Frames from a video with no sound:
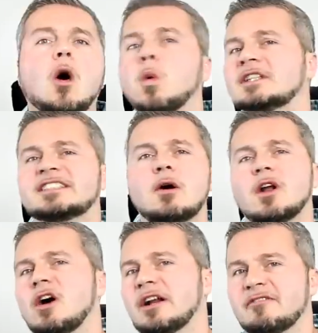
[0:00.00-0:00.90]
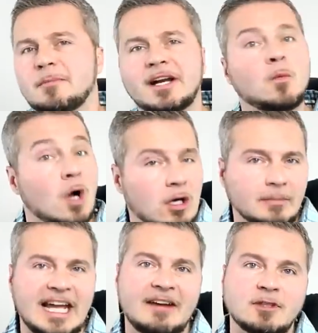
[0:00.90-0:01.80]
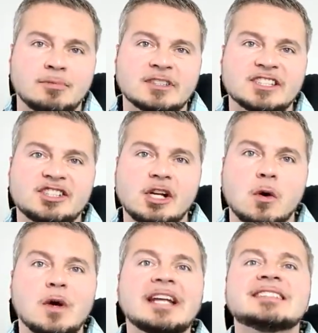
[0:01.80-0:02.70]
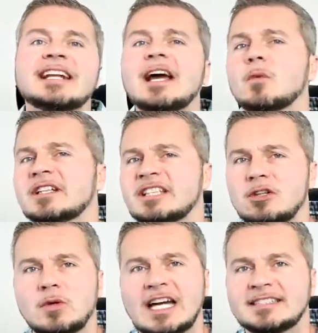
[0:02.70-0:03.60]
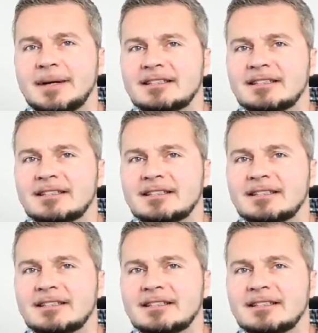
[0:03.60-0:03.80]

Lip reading: What's going on, everybody? Welcome to After Prison Show, and today I want to tell you guys